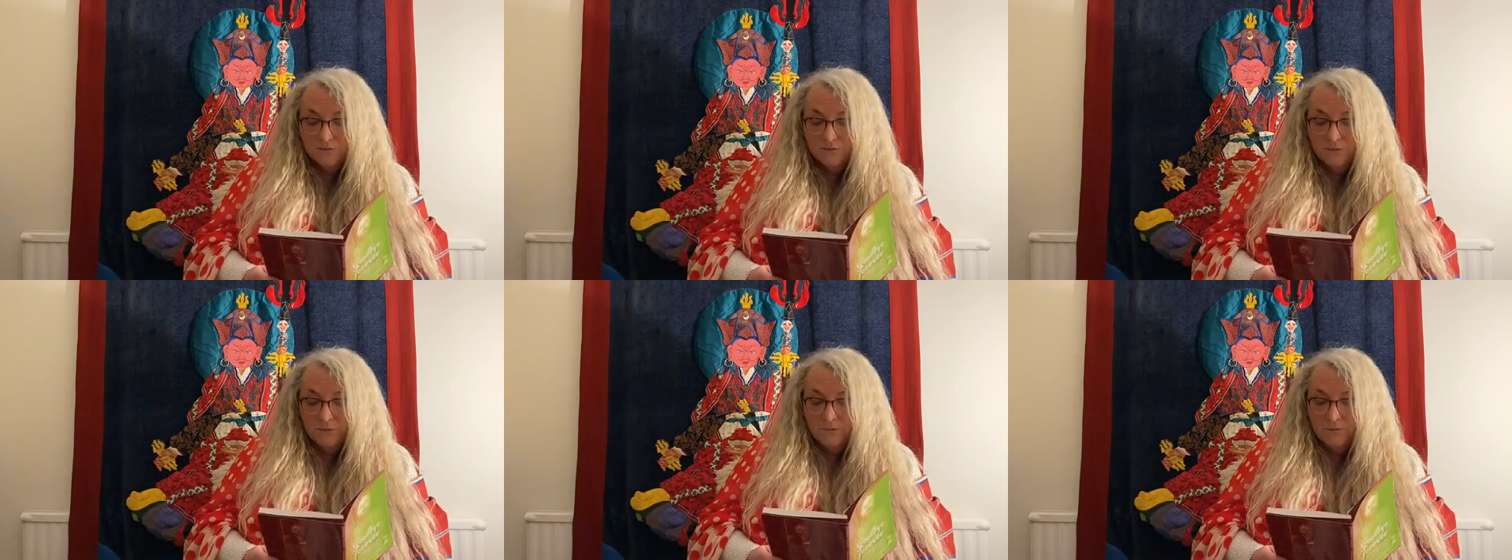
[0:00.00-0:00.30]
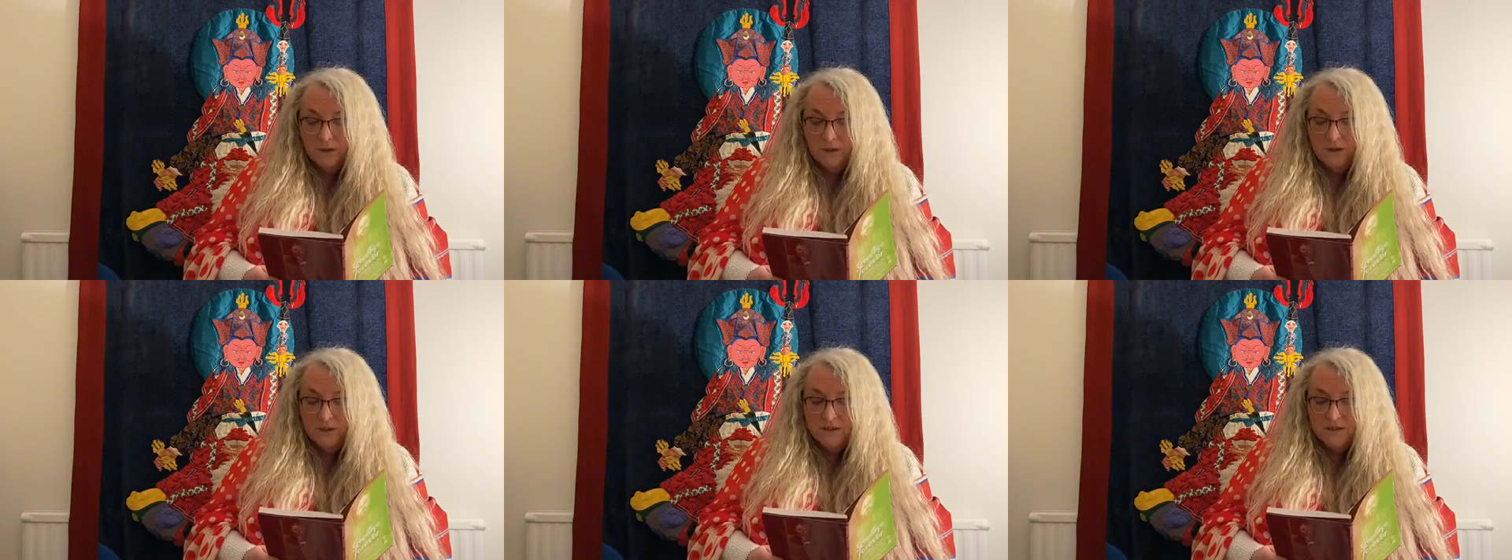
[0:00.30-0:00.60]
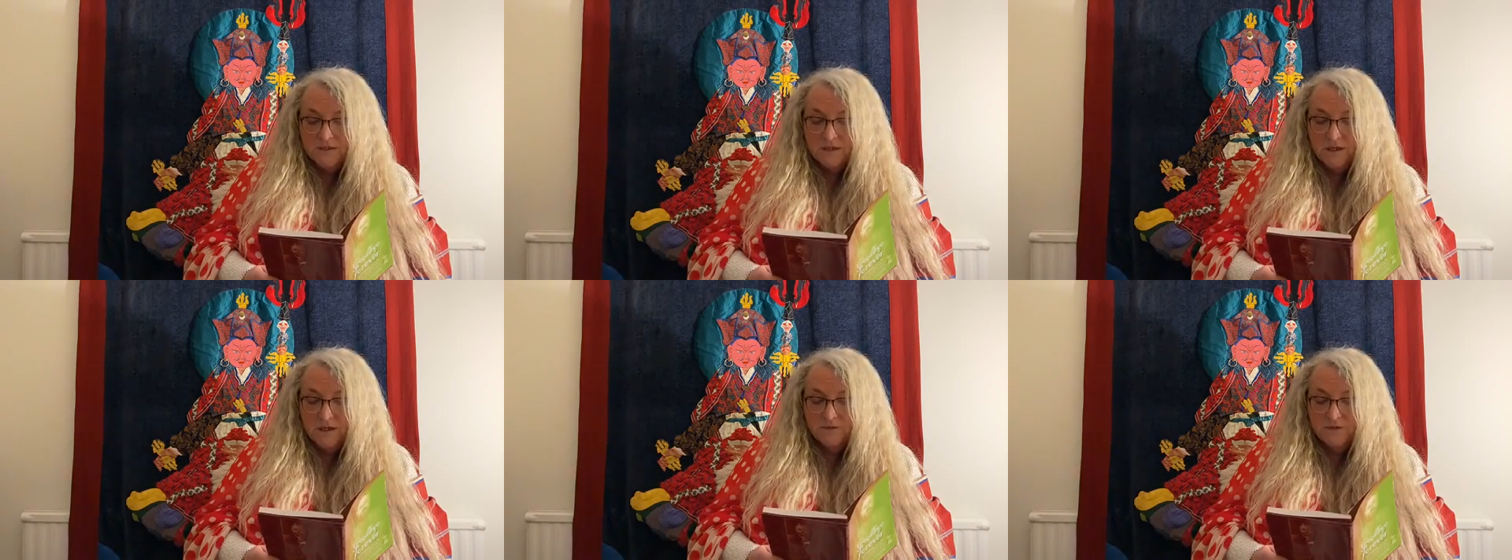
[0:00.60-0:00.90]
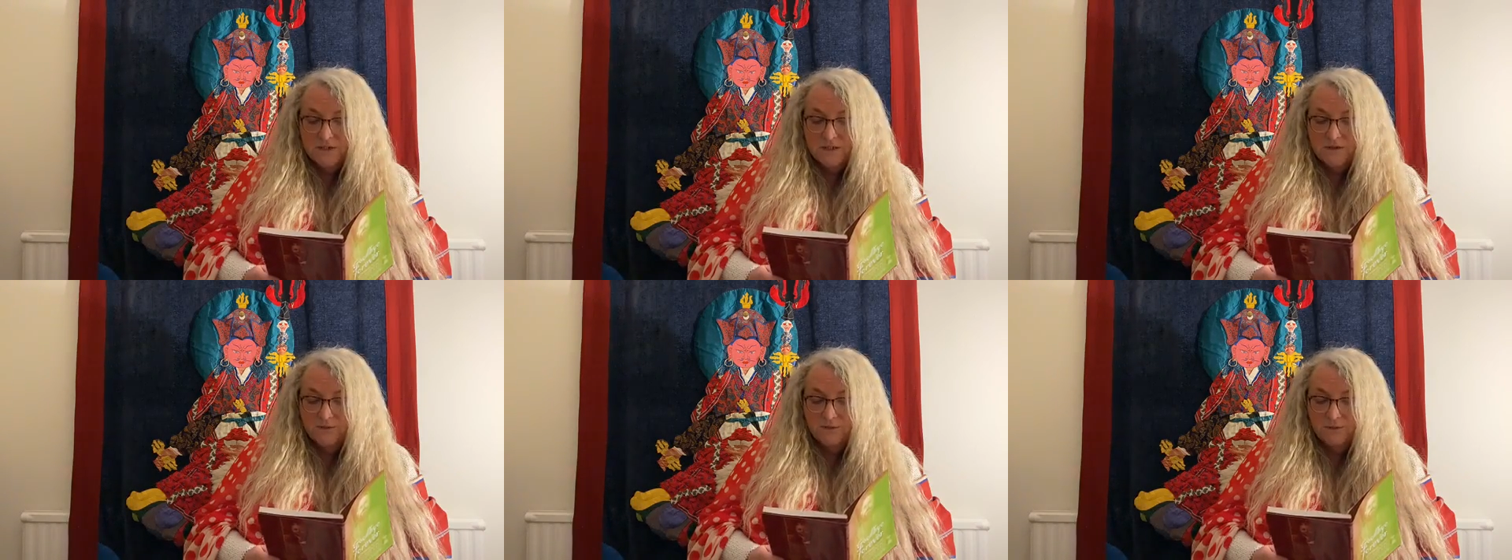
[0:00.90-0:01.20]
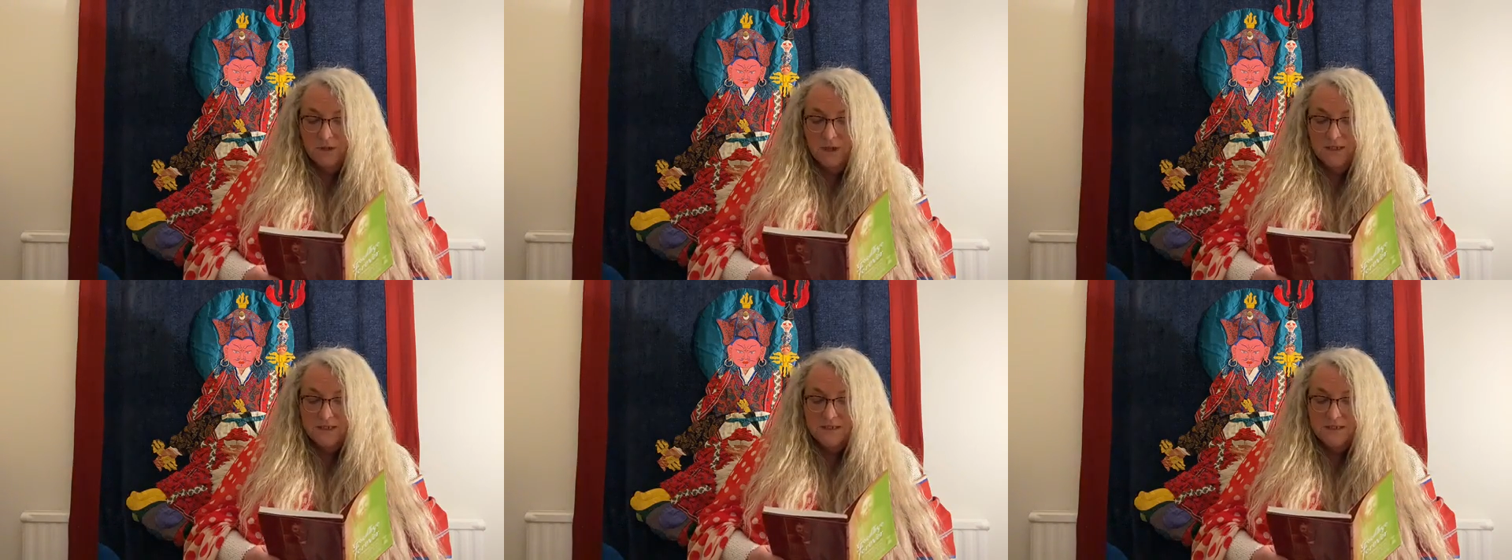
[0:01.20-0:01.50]
from the conservative
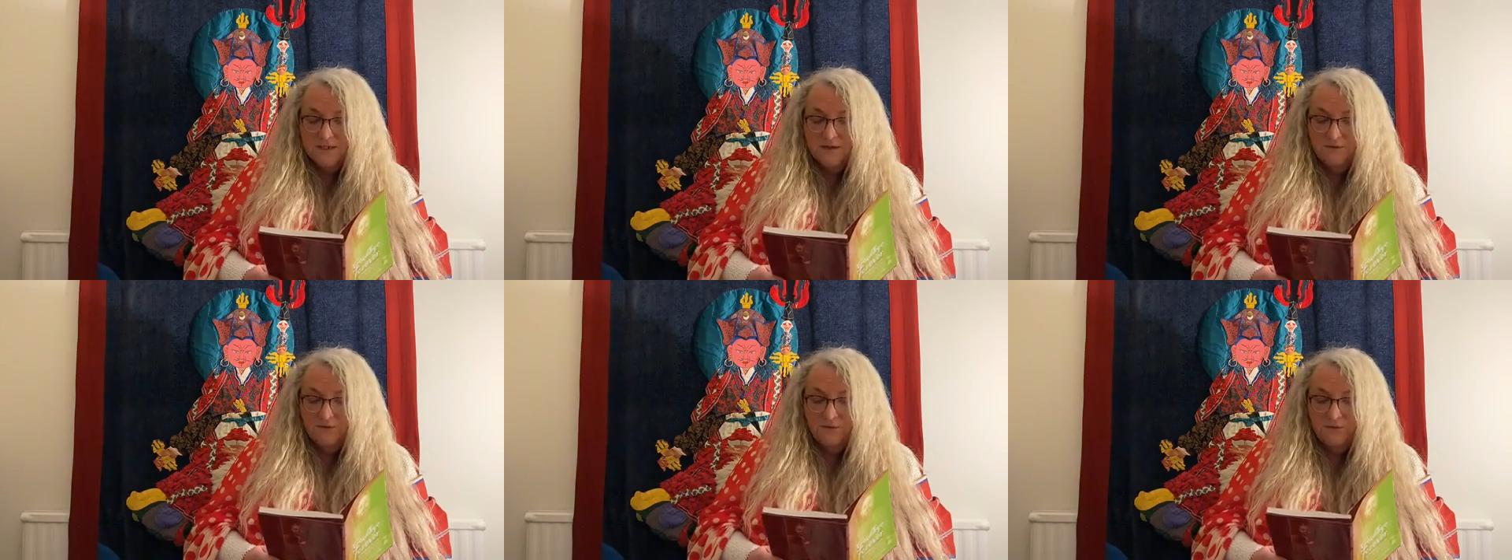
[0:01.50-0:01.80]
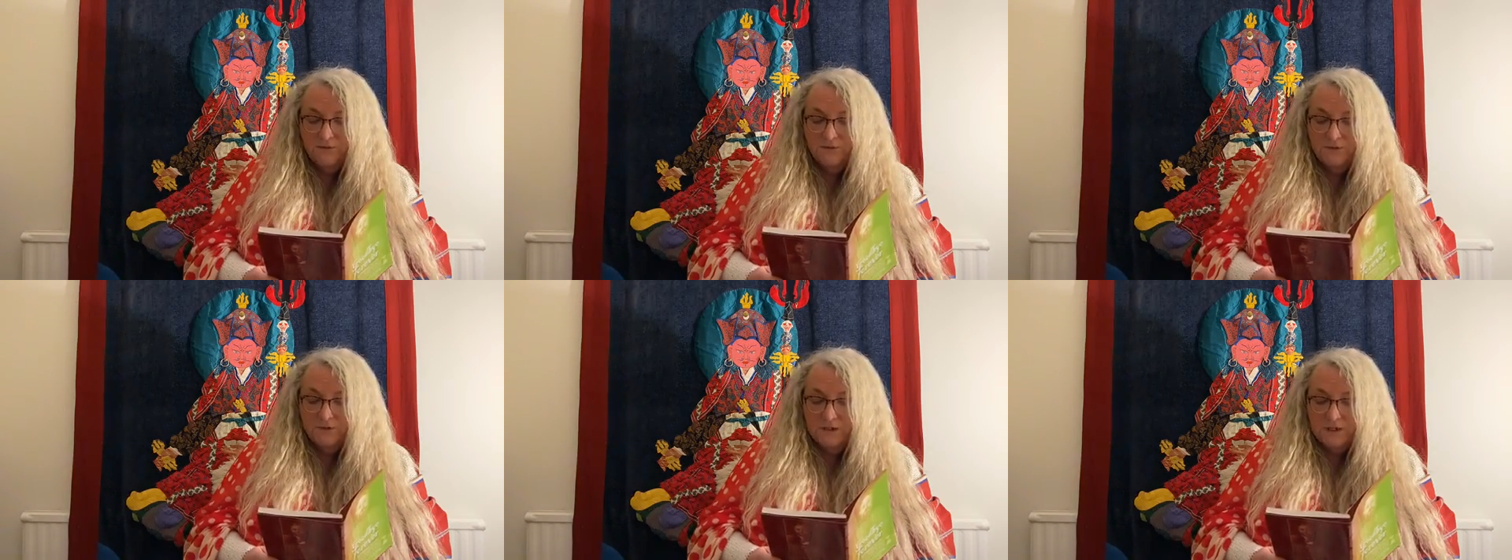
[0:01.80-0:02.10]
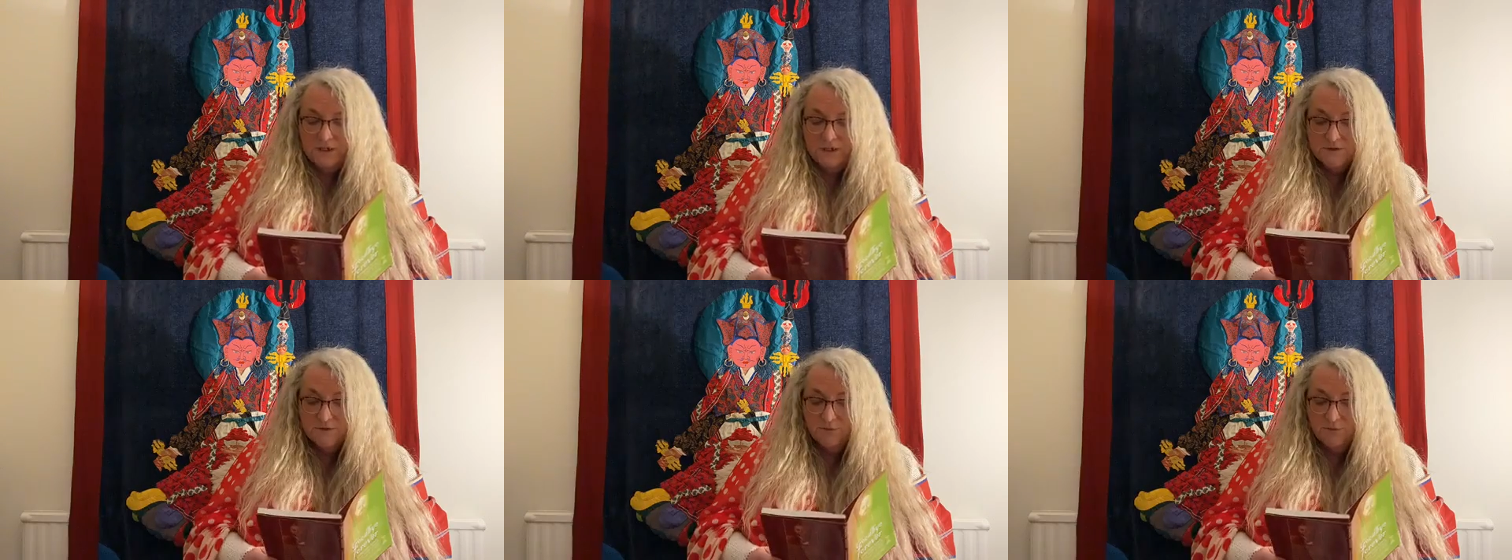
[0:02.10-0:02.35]
1950s